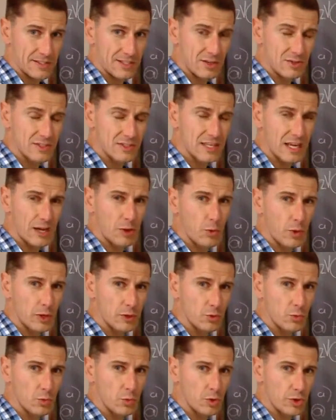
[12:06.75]
So stick
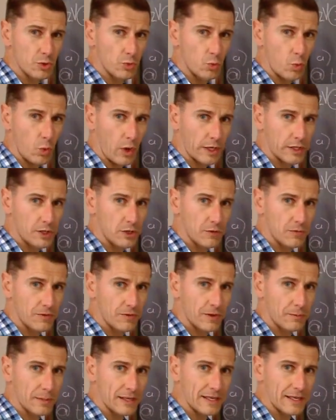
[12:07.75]
with what you've
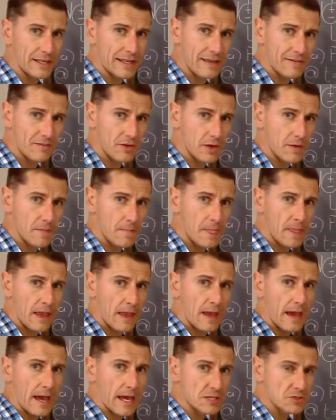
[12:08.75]
been given
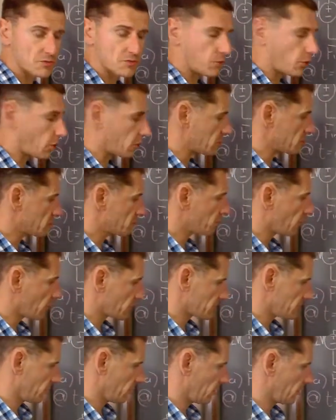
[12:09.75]
as far as
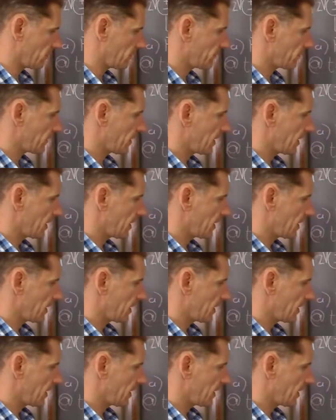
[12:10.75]
possible.